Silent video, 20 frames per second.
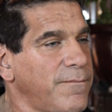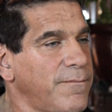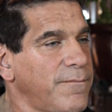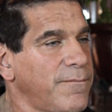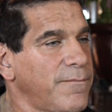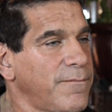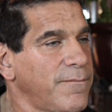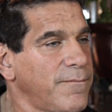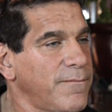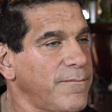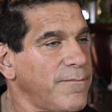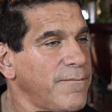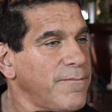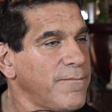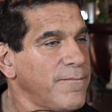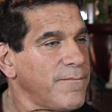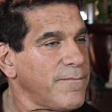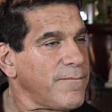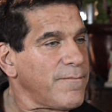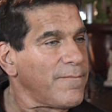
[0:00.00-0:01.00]
Plantar
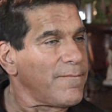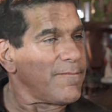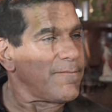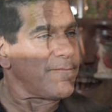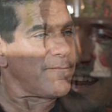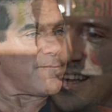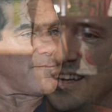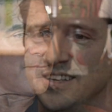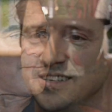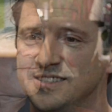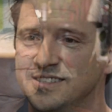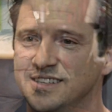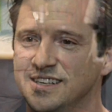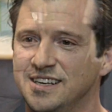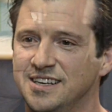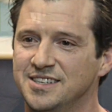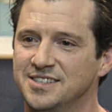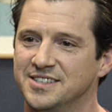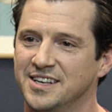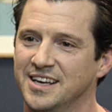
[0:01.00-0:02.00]
fasciitis
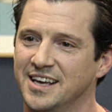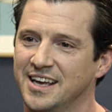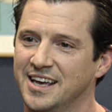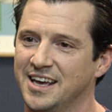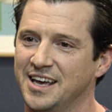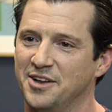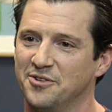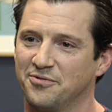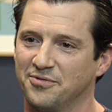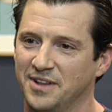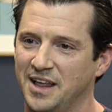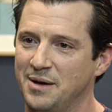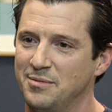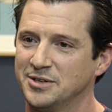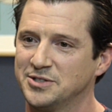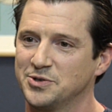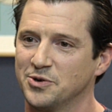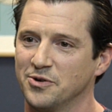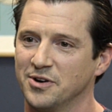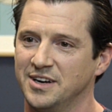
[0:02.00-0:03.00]
is
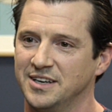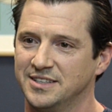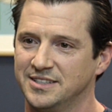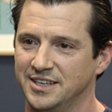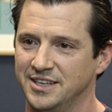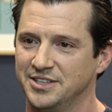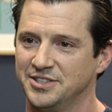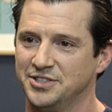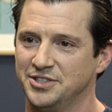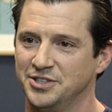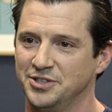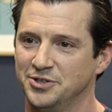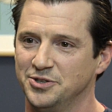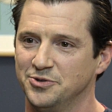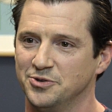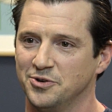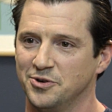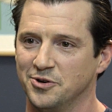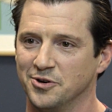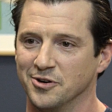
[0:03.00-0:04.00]
inflammatory tissue
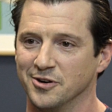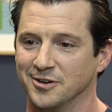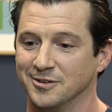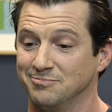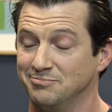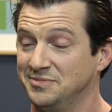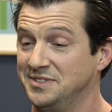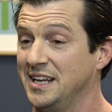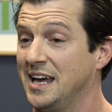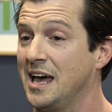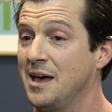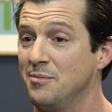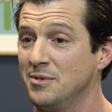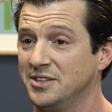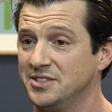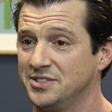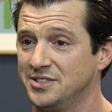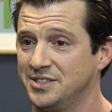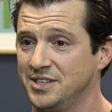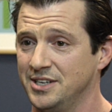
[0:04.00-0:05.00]
or
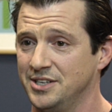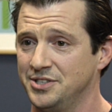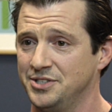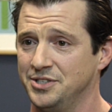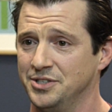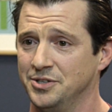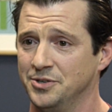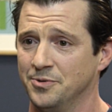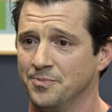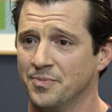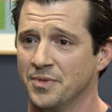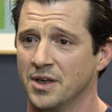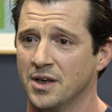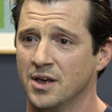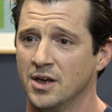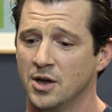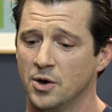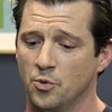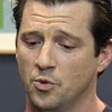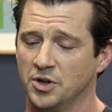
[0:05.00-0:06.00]
damaged tissue
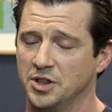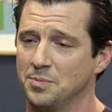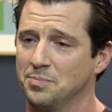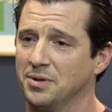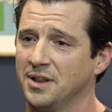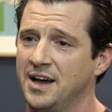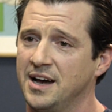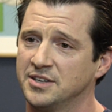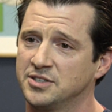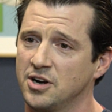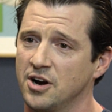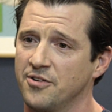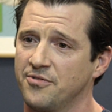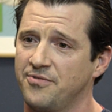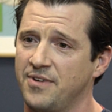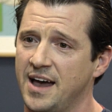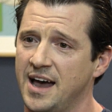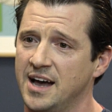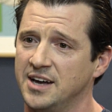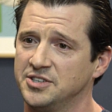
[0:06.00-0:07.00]
where the plantar
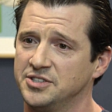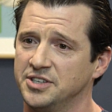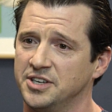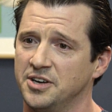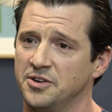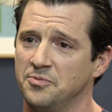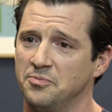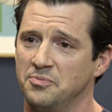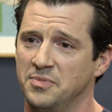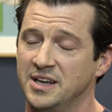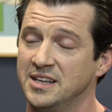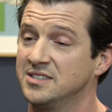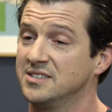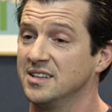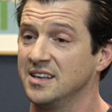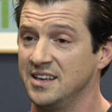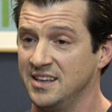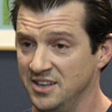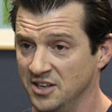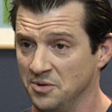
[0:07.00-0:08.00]
fascia meets
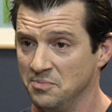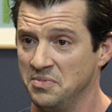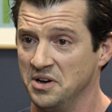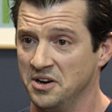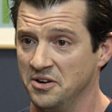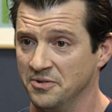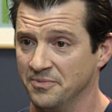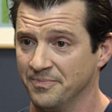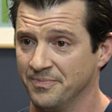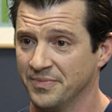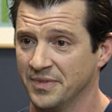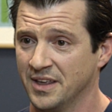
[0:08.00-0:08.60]
the heel bone.